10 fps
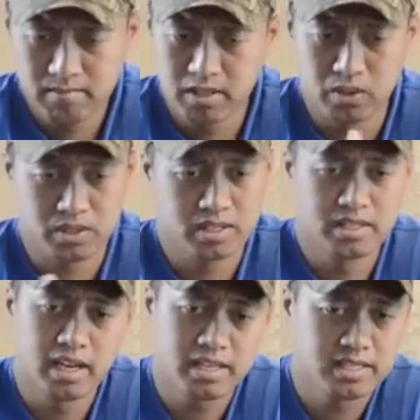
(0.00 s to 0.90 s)
there's
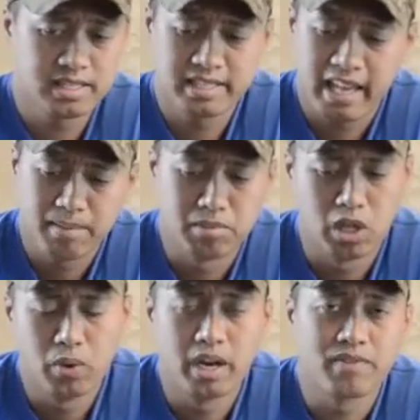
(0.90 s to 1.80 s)
dust and sand
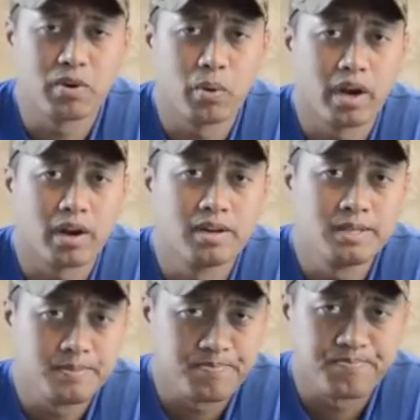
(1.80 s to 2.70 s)
blowing everywhere.